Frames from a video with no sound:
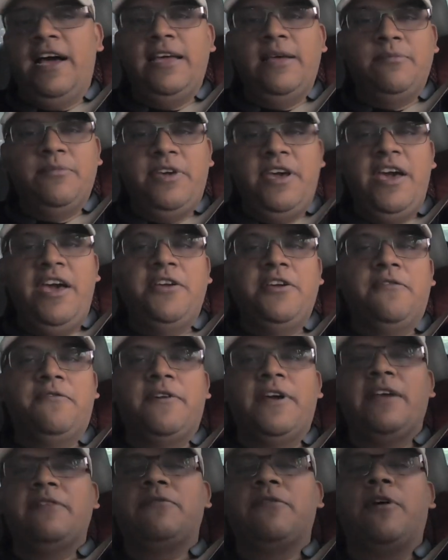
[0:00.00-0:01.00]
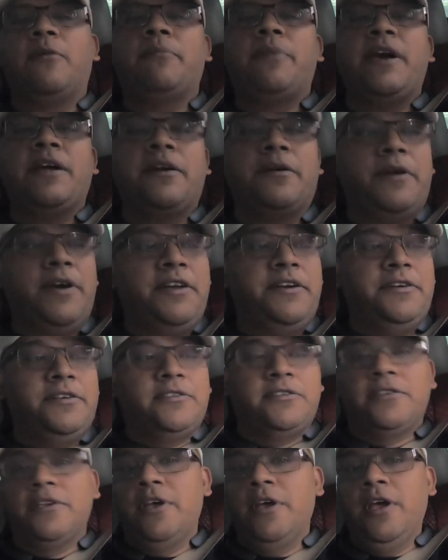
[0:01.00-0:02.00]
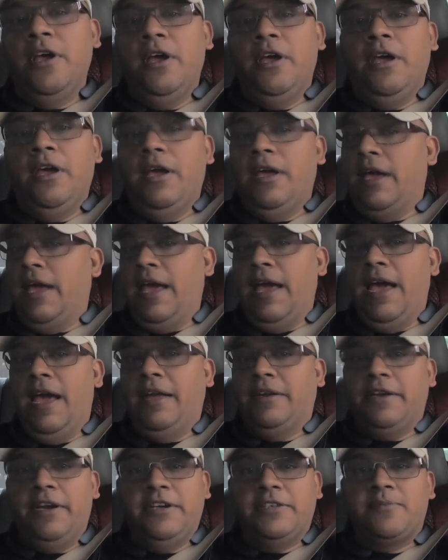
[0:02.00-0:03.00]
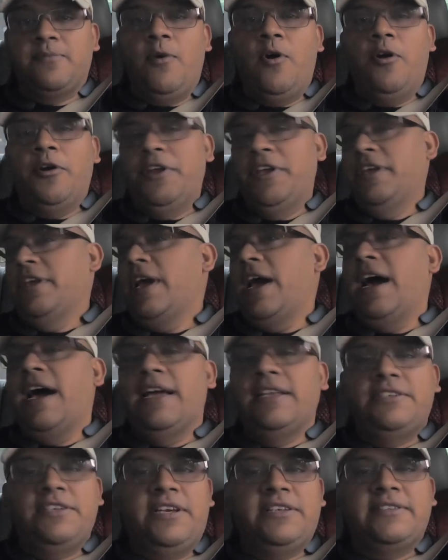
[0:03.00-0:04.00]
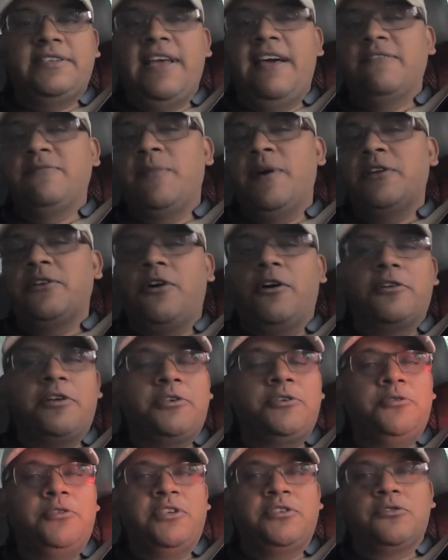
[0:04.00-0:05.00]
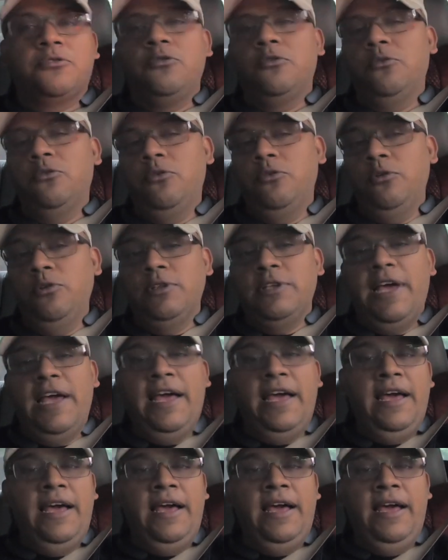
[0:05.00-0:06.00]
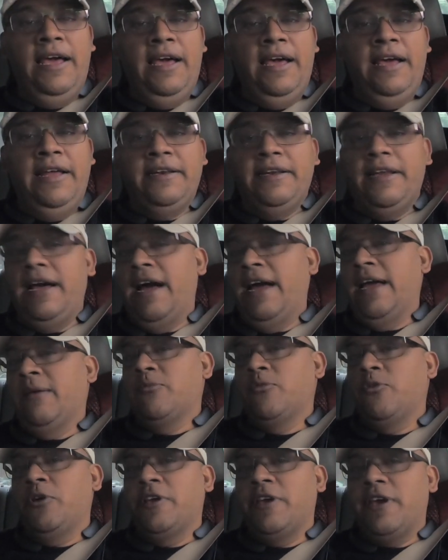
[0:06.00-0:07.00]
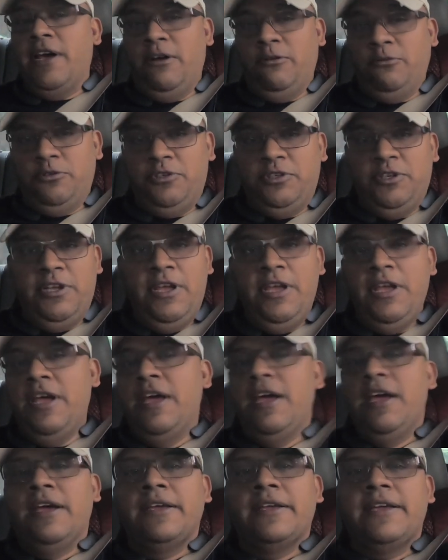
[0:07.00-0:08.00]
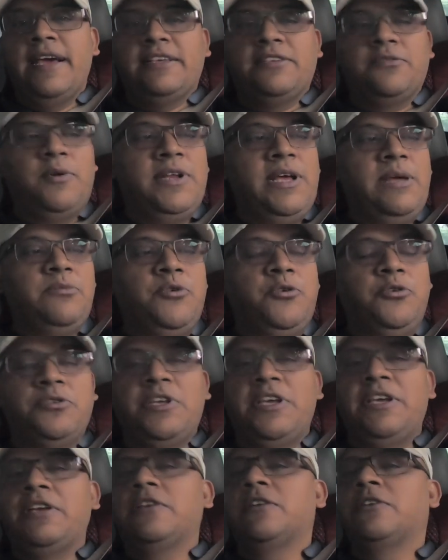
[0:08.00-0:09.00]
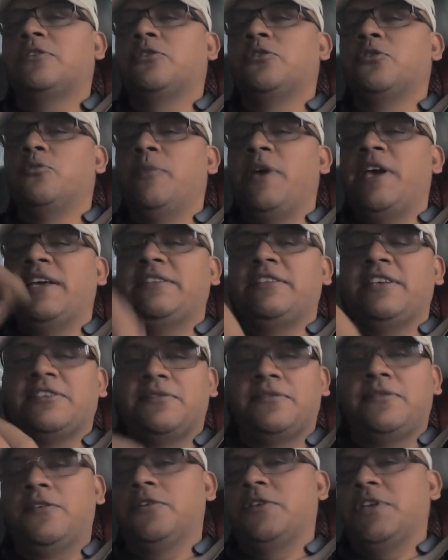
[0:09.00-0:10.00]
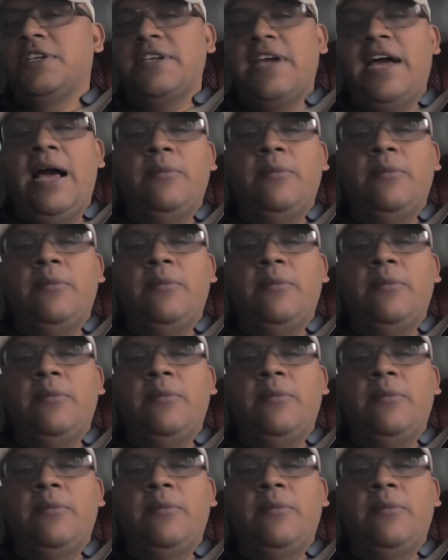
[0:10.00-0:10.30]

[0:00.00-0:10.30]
I am Kay, your friend from Panda Riders. And it's morning. I just left my daughter to the school and I am going out. Guess what I'm using to make this footage?